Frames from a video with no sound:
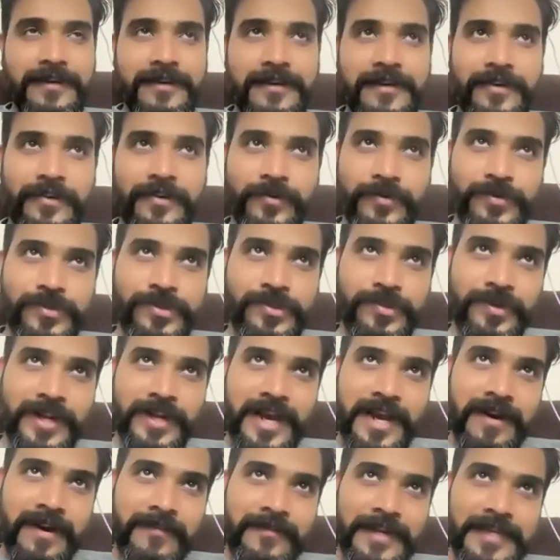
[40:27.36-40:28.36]
You should
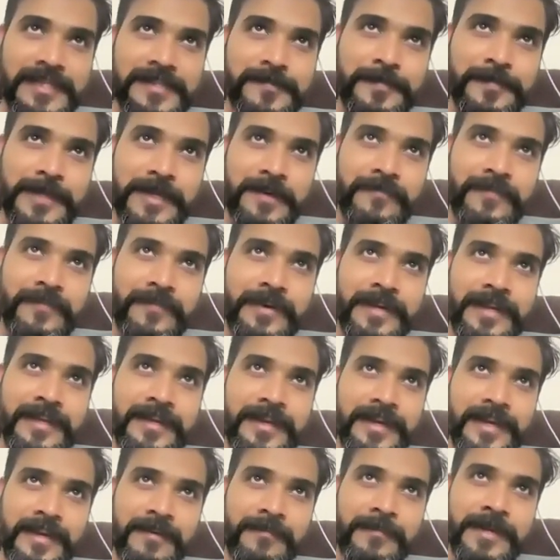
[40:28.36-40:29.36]
have SPF,
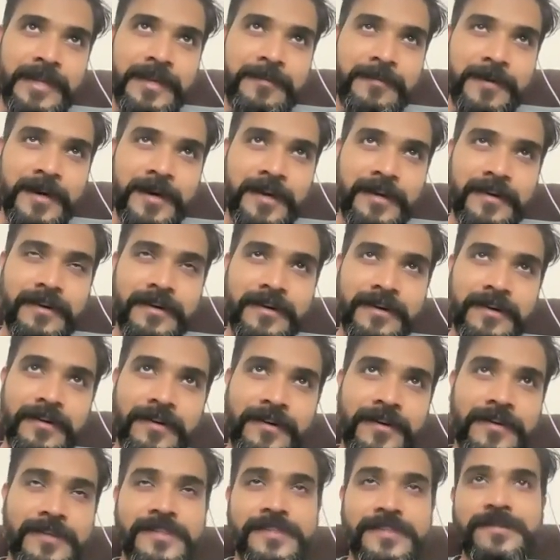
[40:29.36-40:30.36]
DKIM, DMARC
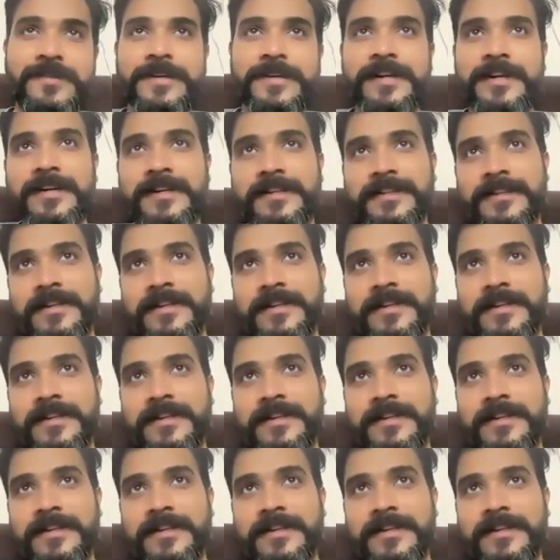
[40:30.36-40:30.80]
records straight.